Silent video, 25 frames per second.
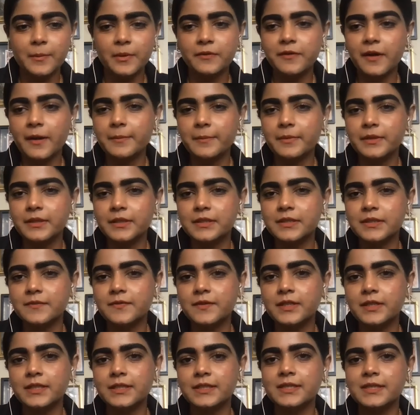families
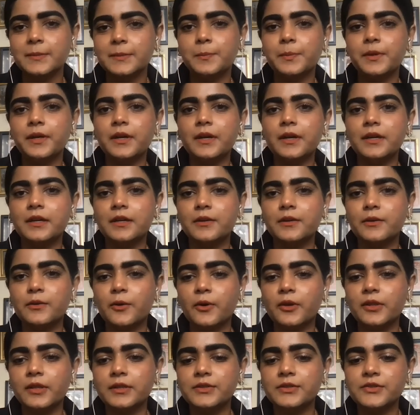that disappeared in
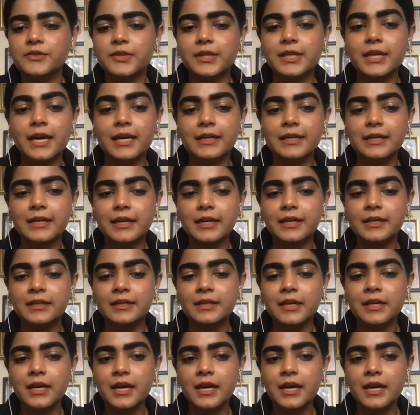northern Sri Lanka.